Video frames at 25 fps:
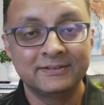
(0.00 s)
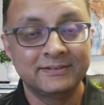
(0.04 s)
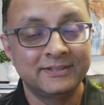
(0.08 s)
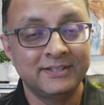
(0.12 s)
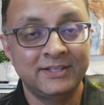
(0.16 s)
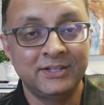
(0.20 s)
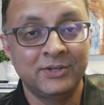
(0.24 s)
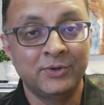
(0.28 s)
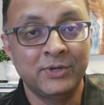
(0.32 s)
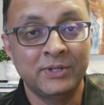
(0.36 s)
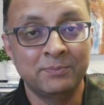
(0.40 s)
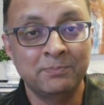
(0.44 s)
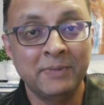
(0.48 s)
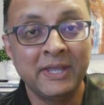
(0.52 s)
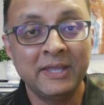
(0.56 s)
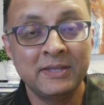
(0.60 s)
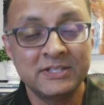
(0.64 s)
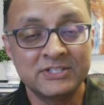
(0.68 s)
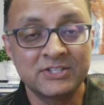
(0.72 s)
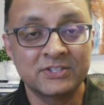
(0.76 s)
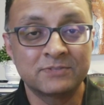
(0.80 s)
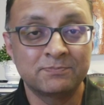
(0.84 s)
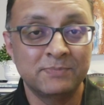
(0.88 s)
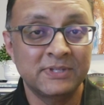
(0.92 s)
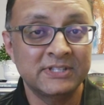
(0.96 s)
it may
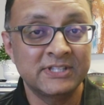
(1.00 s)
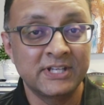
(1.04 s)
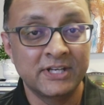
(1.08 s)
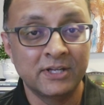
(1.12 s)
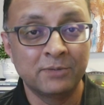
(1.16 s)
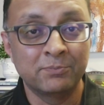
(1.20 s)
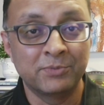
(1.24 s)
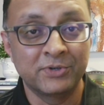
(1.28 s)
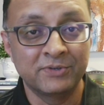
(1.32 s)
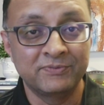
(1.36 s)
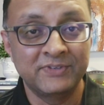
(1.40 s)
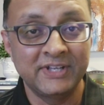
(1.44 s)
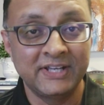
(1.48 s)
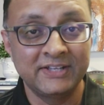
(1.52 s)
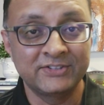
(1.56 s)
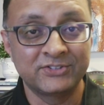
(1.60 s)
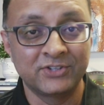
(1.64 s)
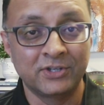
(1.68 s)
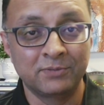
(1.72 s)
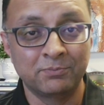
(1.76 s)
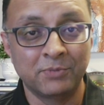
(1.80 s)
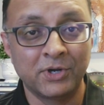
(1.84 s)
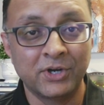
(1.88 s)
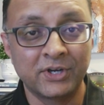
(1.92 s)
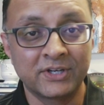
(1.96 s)
just be the number of days
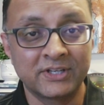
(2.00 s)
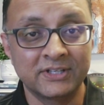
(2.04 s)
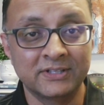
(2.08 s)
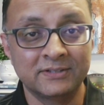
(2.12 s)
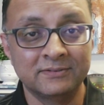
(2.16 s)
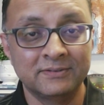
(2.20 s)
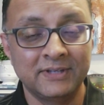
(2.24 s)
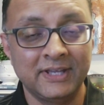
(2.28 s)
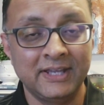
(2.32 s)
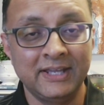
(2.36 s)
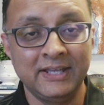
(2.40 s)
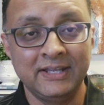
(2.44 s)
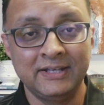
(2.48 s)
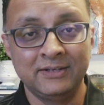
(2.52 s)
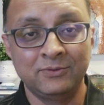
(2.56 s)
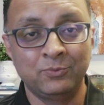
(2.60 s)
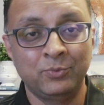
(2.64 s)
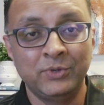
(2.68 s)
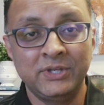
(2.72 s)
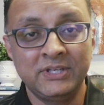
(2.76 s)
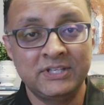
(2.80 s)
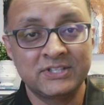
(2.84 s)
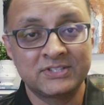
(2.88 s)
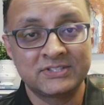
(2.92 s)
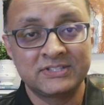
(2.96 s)
on market, and
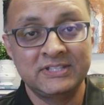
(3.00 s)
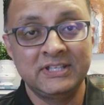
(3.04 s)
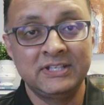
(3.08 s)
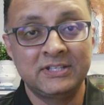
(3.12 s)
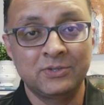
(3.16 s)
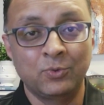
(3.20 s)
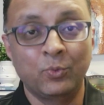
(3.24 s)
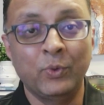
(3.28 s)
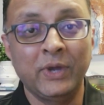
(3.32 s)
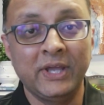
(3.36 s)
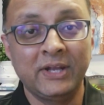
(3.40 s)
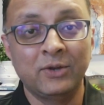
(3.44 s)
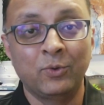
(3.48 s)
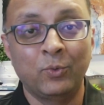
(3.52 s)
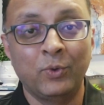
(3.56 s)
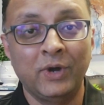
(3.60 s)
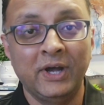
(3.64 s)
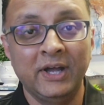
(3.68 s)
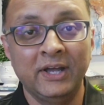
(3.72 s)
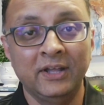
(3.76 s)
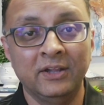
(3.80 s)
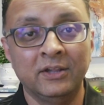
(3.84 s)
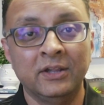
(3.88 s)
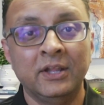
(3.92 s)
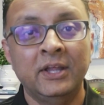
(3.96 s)
we just need to wait a
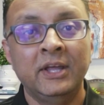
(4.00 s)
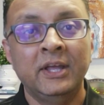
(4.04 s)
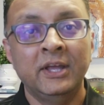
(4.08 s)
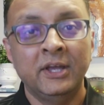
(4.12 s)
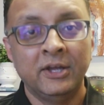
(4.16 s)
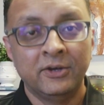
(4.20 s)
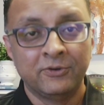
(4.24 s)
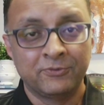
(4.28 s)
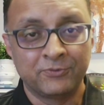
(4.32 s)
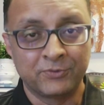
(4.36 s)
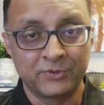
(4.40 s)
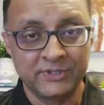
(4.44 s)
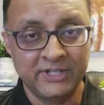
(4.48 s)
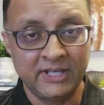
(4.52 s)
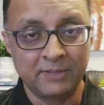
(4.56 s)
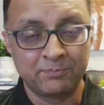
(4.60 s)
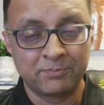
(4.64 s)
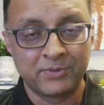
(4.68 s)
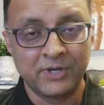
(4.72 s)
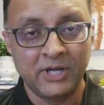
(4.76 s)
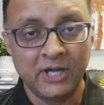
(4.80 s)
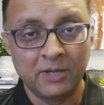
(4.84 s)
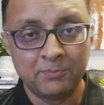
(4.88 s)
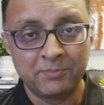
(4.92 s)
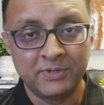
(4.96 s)
while for that
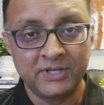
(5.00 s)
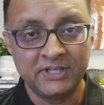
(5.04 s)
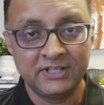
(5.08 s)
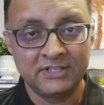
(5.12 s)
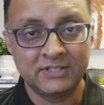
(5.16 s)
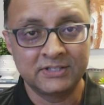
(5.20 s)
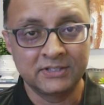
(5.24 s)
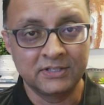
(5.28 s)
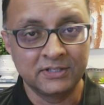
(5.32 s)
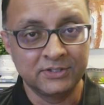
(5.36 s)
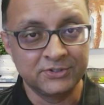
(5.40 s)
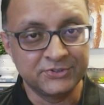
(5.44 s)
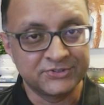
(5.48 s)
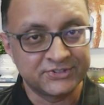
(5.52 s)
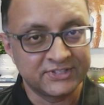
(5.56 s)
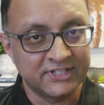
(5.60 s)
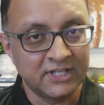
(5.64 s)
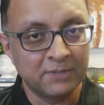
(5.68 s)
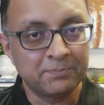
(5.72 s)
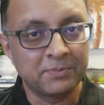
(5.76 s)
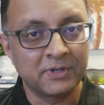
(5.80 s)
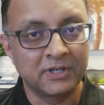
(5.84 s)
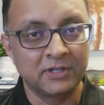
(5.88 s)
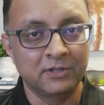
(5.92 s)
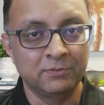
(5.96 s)
property to loosen
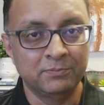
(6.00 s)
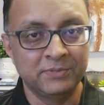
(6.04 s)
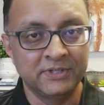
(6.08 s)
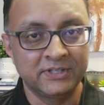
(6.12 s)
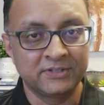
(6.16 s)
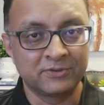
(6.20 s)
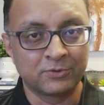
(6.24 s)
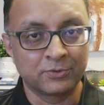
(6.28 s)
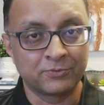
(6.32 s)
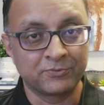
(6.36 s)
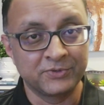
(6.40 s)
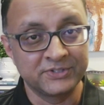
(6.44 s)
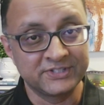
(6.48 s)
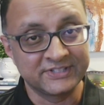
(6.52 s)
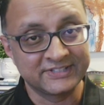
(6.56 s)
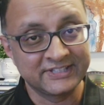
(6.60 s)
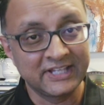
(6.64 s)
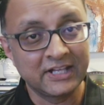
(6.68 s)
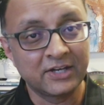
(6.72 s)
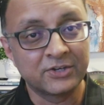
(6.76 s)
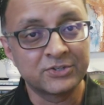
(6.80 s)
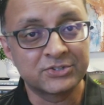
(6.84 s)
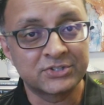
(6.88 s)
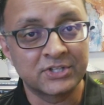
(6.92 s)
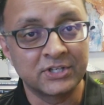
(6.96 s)
up a little bit, or for the
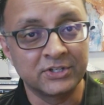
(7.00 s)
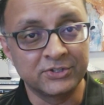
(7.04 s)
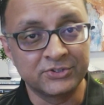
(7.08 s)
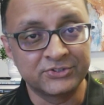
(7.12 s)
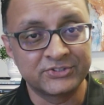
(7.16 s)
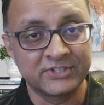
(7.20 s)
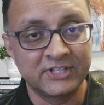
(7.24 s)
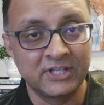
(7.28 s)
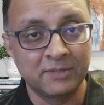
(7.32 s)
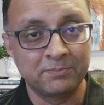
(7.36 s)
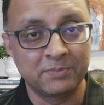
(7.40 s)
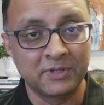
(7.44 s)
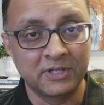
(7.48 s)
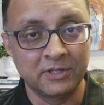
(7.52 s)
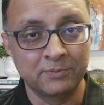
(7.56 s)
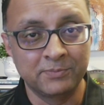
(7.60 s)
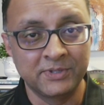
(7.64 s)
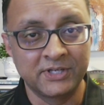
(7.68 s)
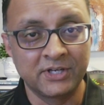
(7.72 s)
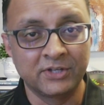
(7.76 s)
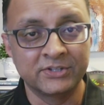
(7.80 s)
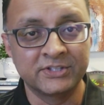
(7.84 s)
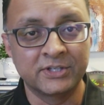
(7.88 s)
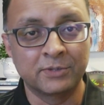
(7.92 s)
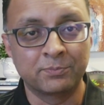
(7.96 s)
sellers to loosen up a little
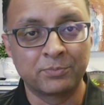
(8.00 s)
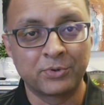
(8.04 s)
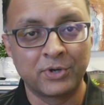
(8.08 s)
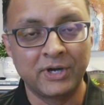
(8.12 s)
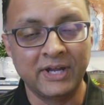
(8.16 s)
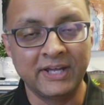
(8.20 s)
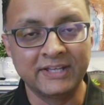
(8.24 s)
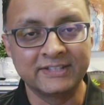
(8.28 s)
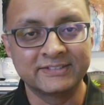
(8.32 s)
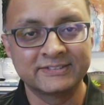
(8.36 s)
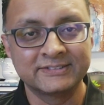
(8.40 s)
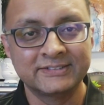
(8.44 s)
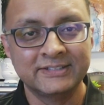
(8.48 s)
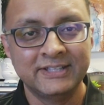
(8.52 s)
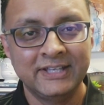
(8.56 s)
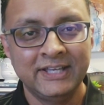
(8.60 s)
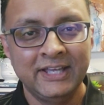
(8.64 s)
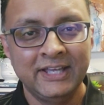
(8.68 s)
bit on their price.